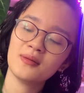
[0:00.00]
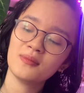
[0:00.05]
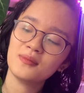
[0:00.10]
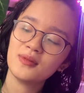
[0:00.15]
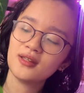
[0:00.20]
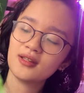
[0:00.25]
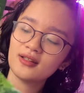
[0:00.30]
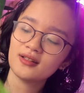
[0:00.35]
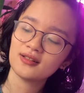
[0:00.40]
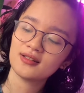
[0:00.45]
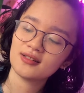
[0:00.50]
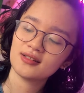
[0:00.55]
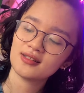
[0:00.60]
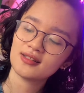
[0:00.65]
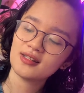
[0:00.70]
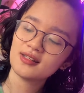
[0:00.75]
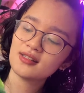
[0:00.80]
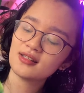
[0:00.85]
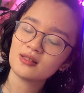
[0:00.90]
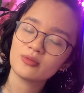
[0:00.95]
because
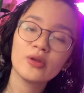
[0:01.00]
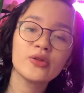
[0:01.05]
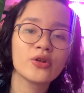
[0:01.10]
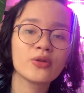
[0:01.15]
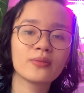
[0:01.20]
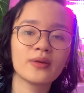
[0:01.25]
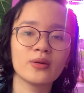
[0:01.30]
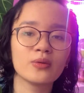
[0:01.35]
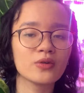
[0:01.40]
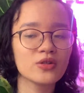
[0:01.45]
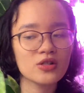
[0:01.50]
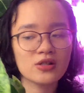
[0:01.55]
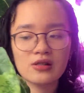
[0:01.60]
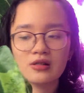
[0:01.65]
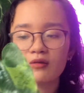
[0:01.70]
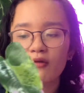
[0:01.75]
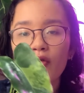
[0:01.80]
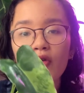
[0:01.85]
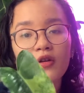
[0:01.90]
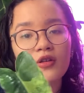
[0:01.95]
this has been on my wish
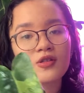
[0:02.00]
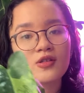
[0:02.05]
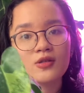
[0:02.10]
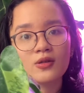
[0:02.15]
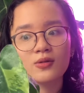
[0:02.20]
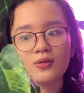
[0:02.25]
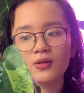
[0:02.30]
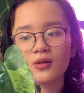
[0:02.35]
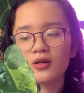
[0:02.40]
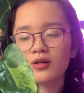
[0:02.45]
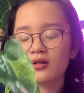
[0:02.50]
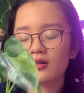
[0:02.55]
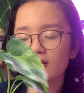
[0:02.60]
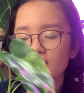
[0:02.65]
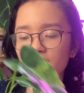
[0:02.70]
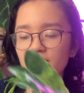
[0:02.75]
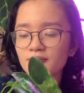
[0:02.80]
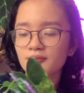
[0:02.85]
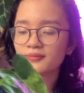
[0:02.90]
list for so long.